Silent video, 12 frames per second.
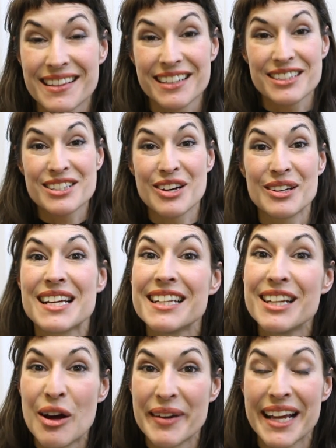They're
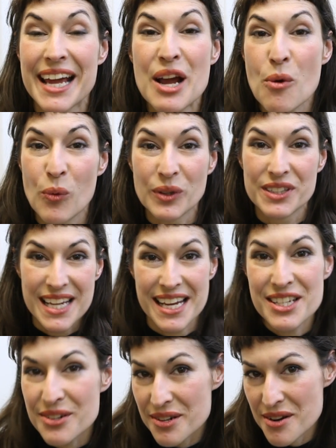totally loving it. What
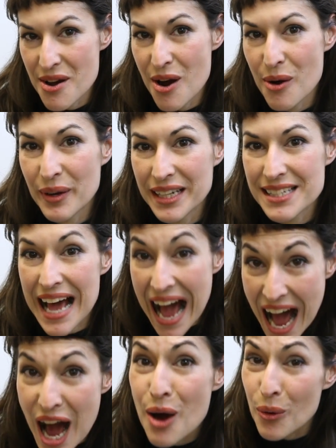they don't know is
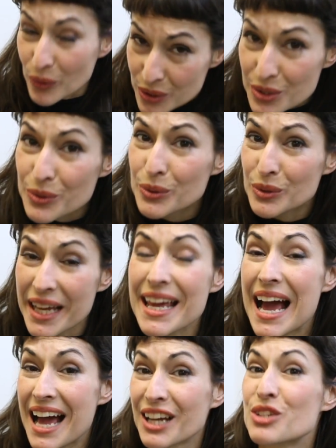how do
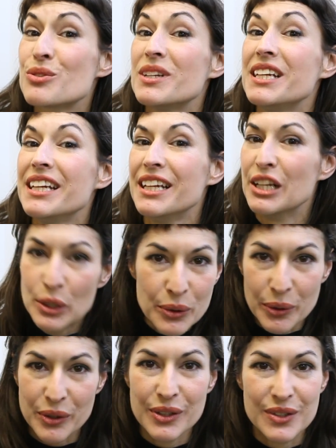they actually
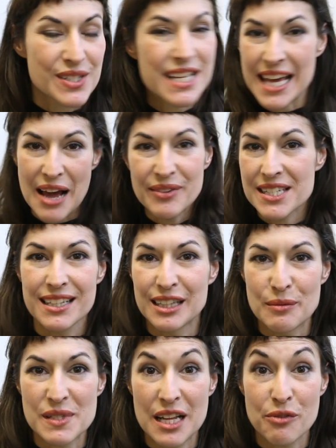look? Because they haven't seen
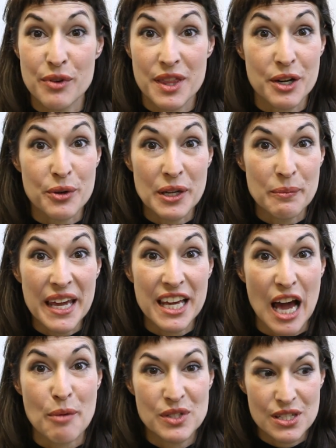themselves with the green
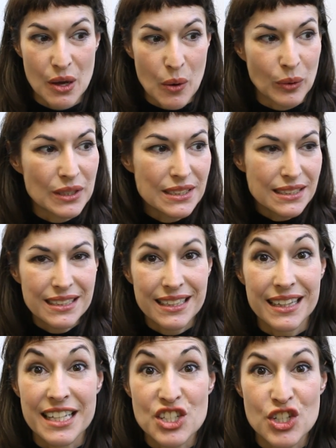makeup. So
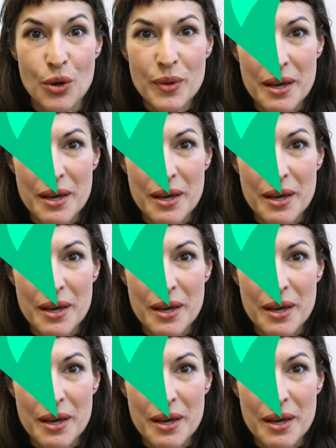let's show